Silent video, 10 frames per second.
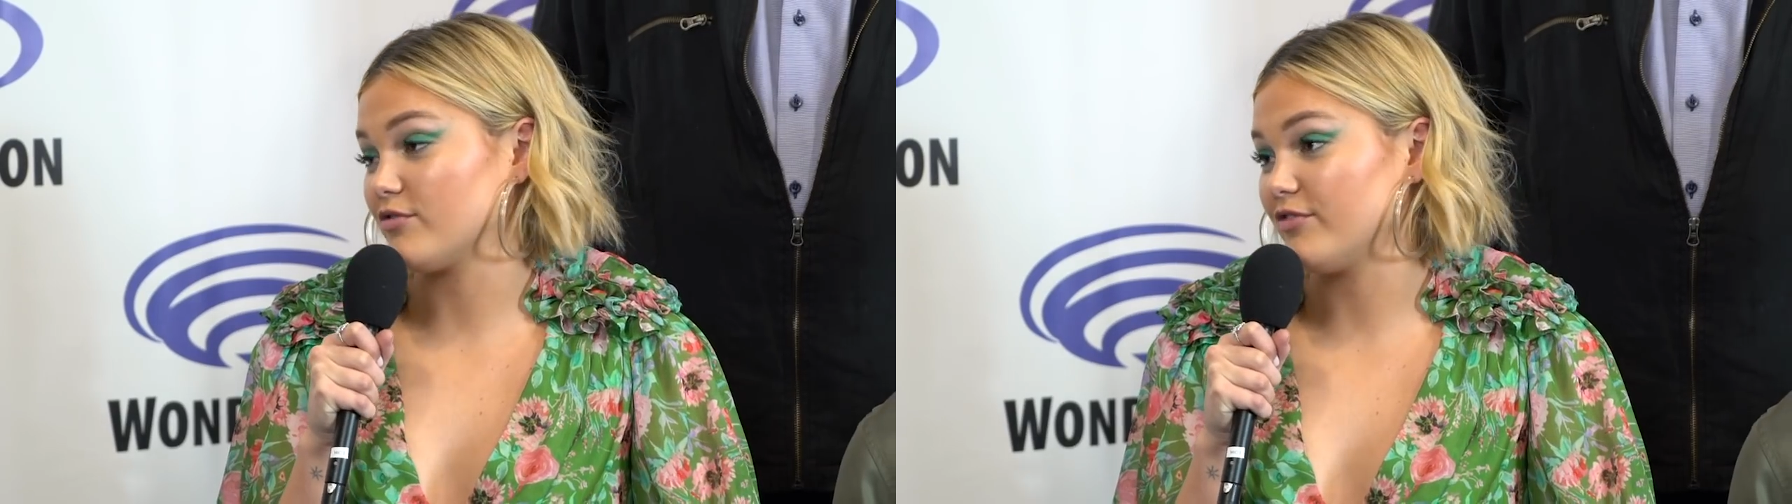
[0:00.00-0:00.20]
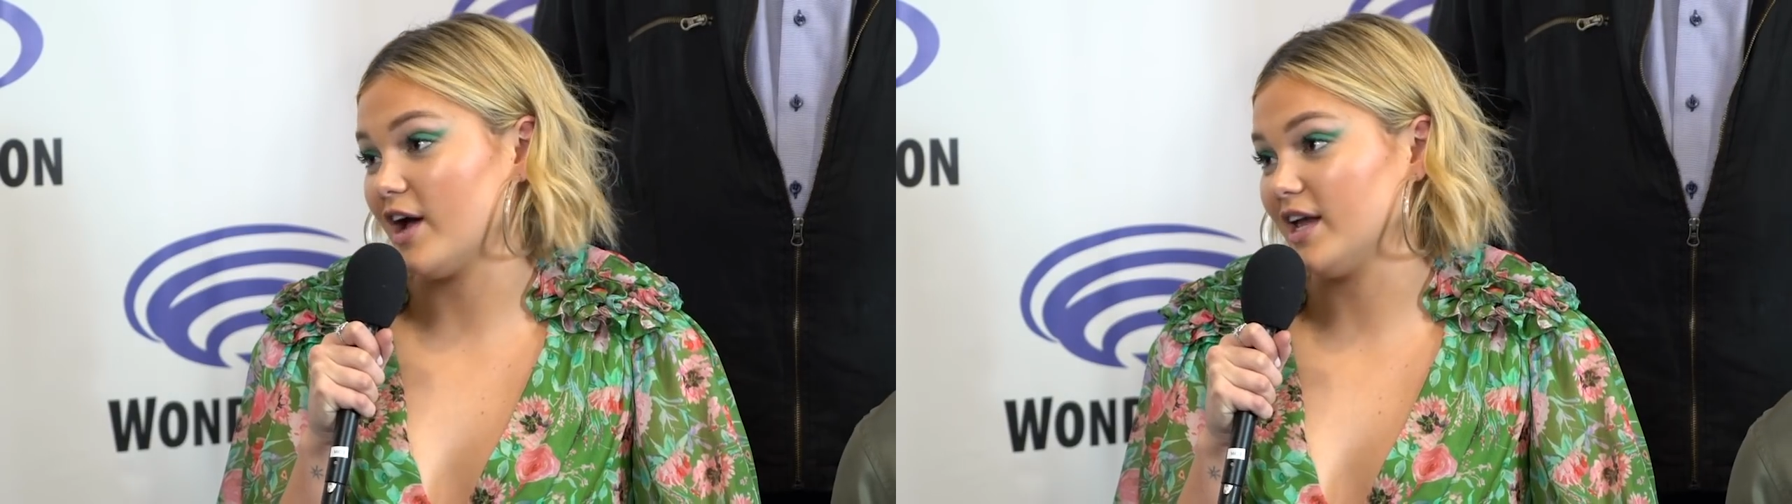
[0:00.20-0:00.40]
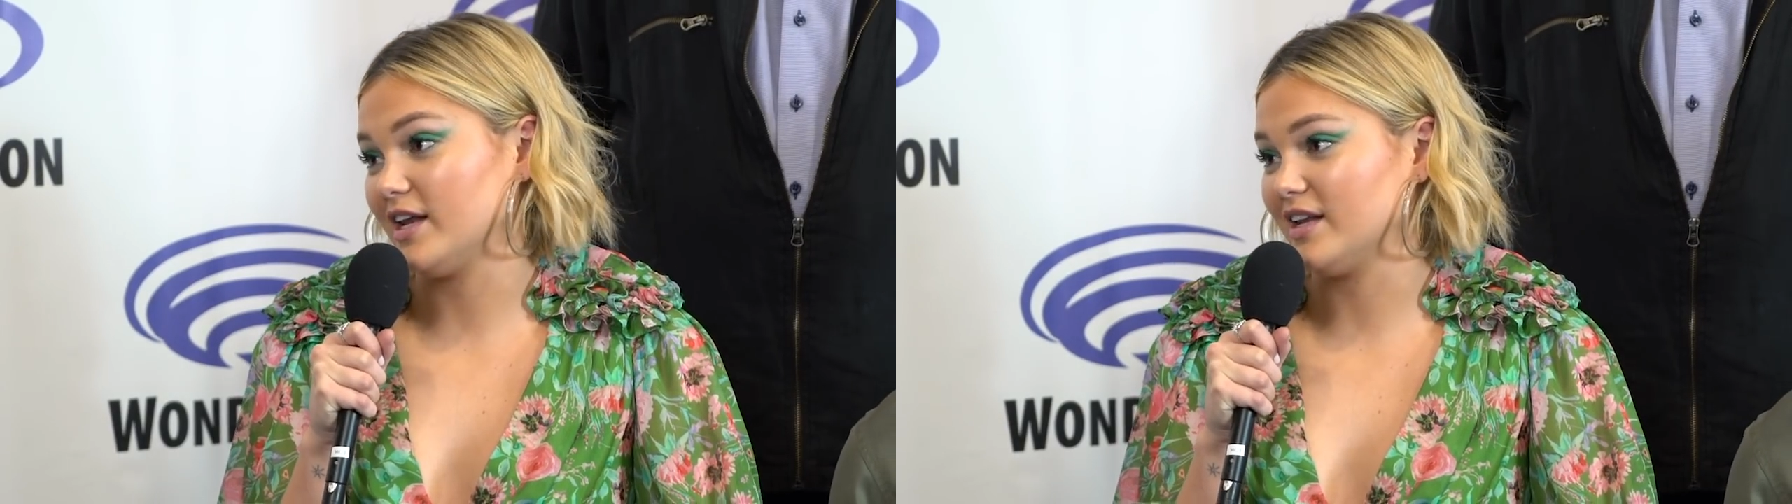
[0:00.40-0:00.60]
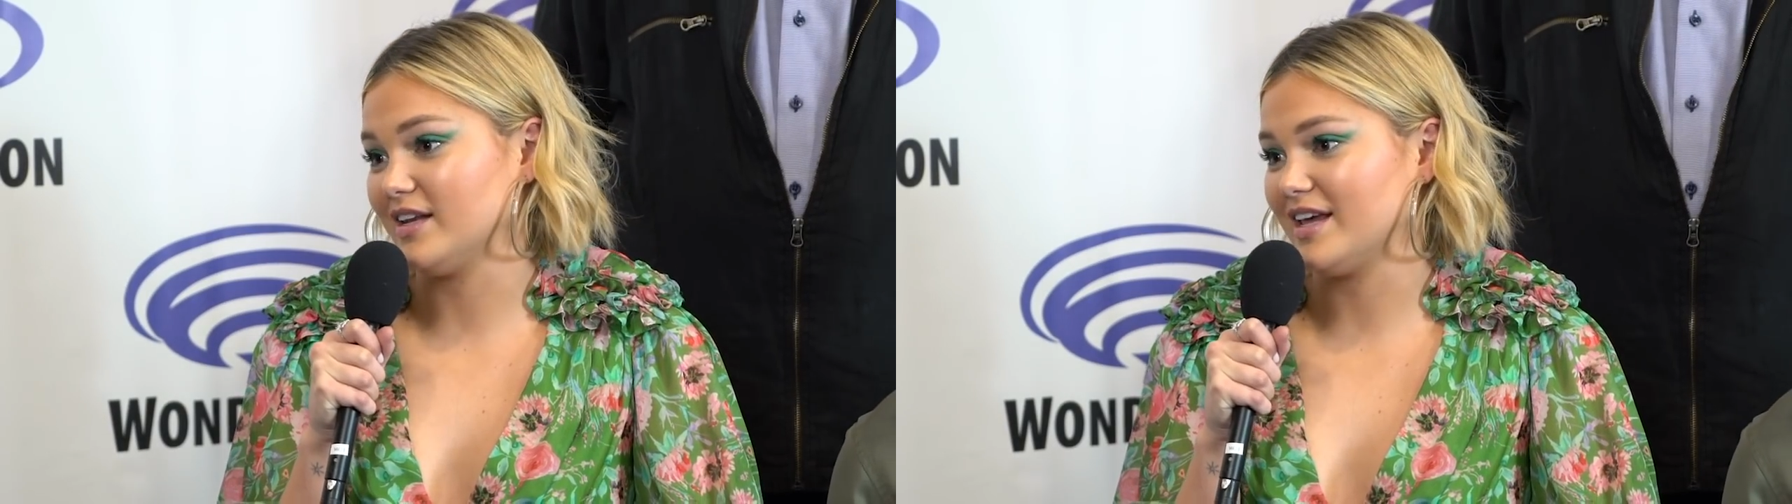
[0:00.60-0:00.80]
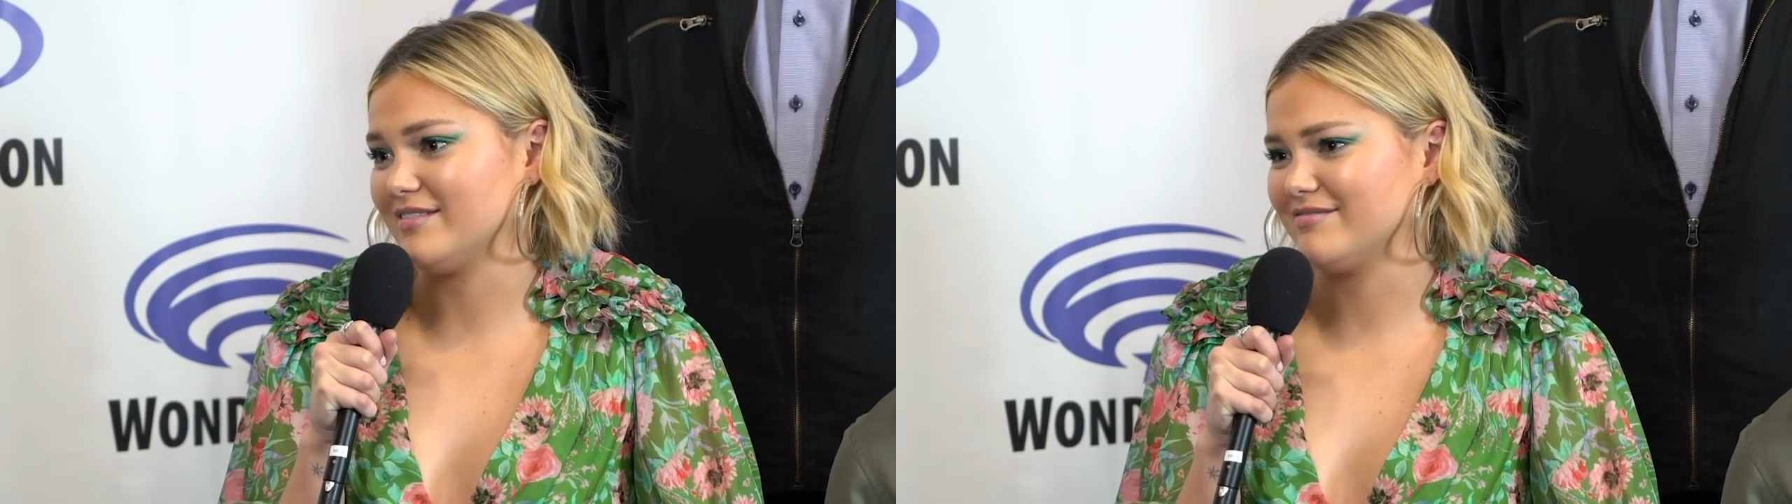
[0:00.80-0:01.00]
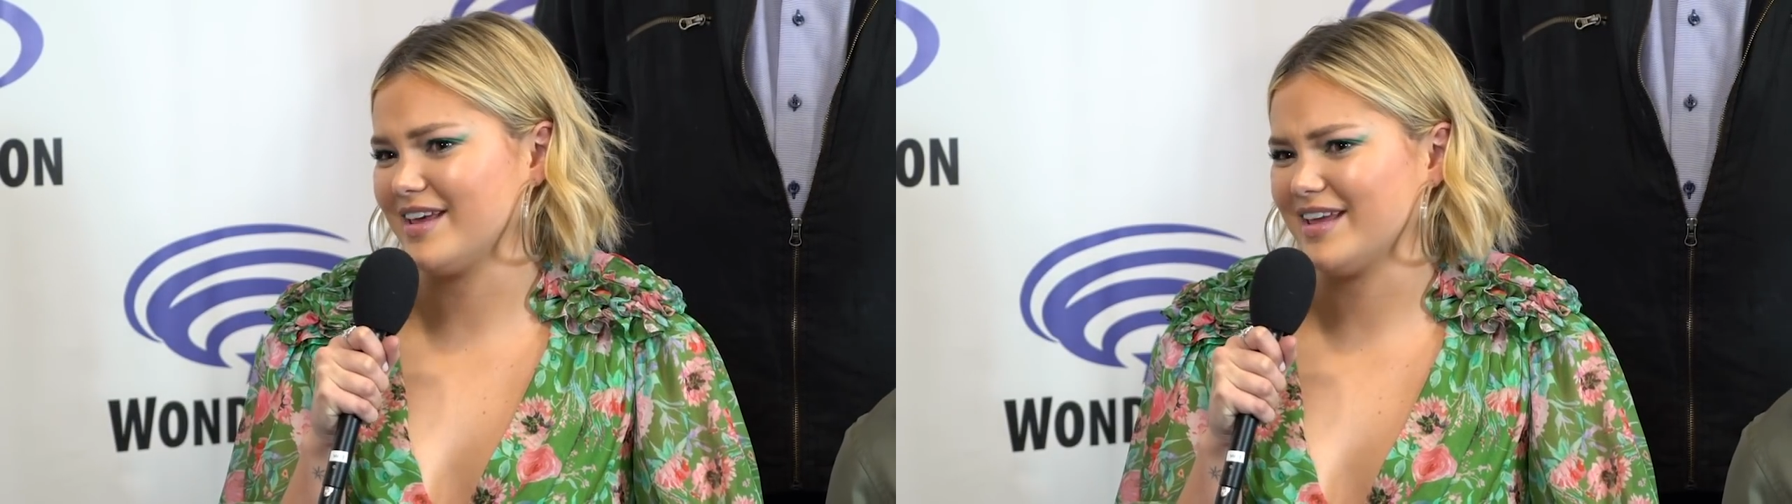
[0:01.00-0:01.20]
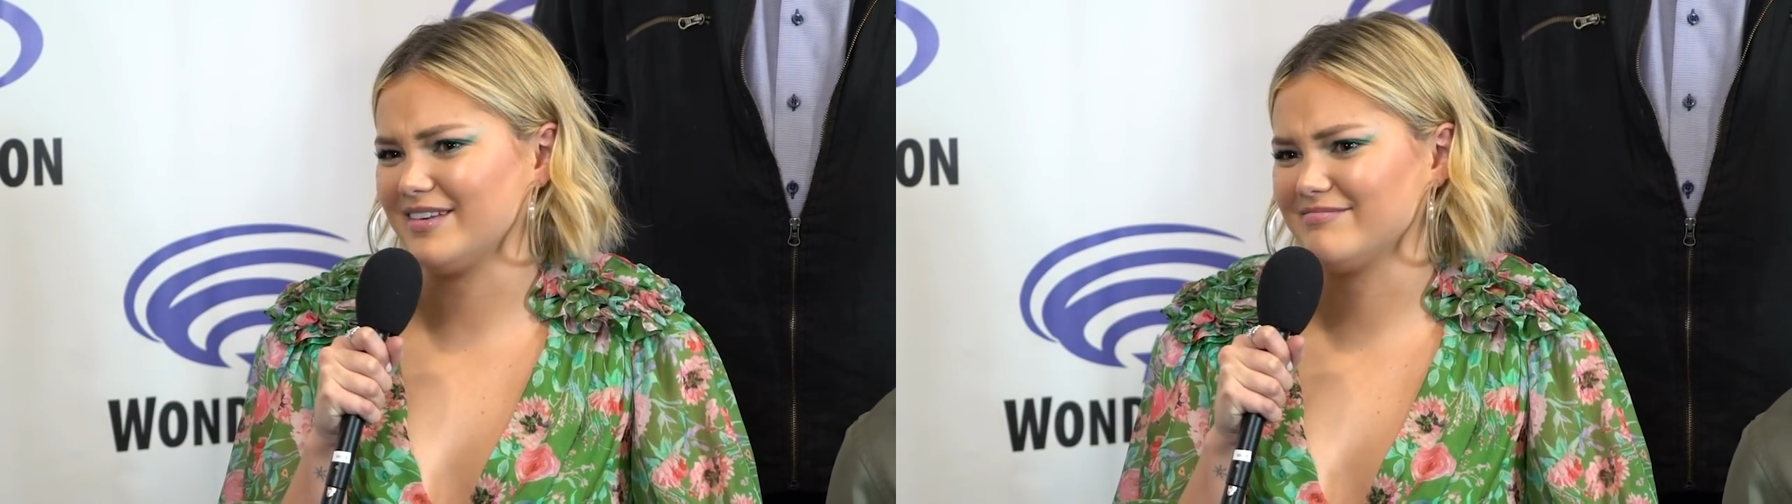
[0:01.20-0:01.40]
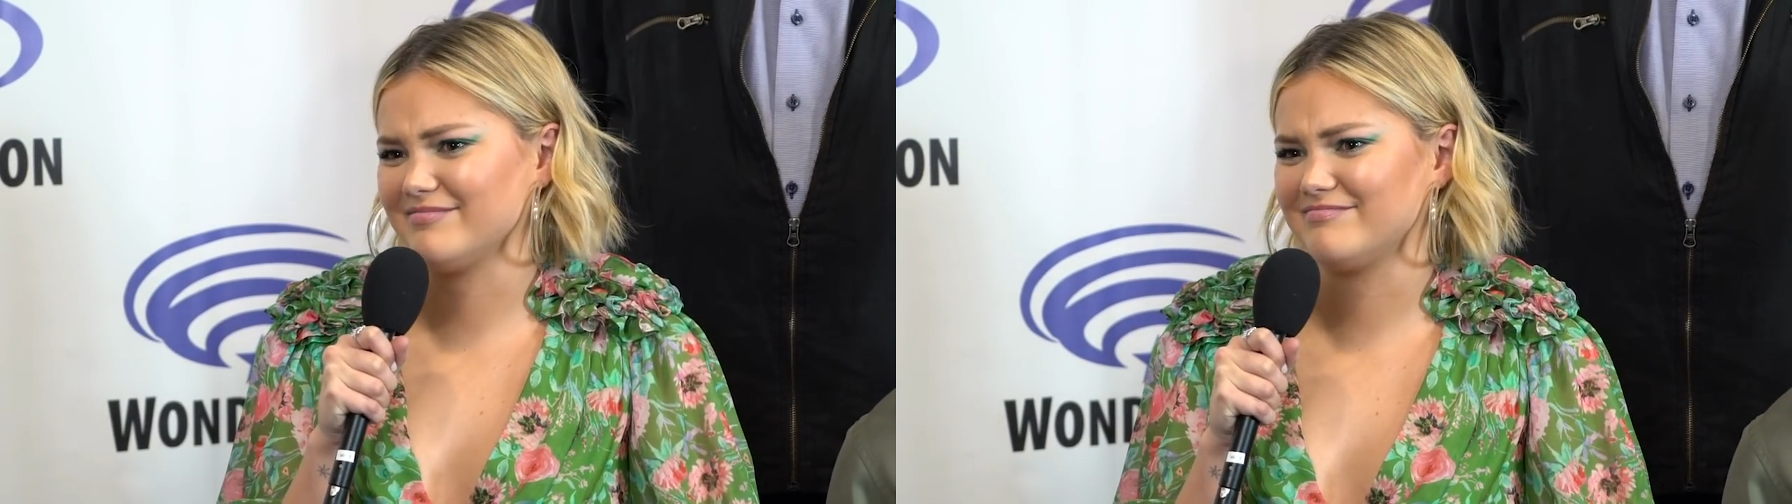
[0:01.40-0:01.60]
fun
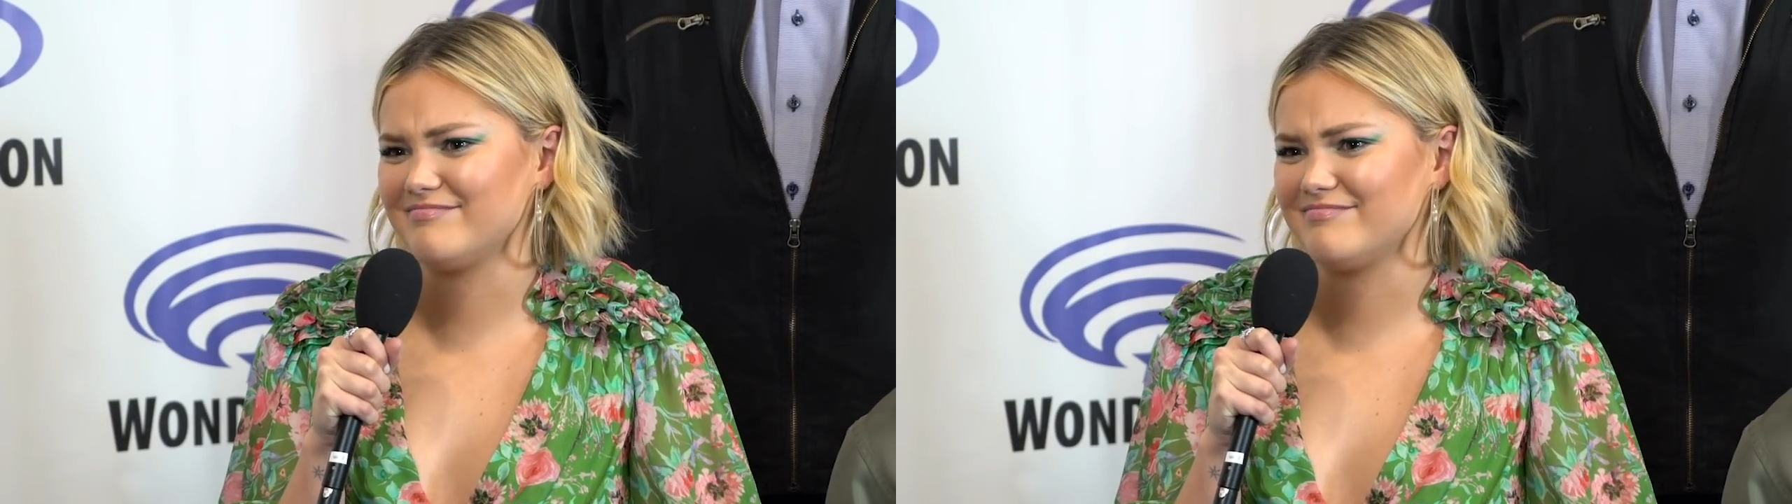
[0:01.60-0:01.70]
and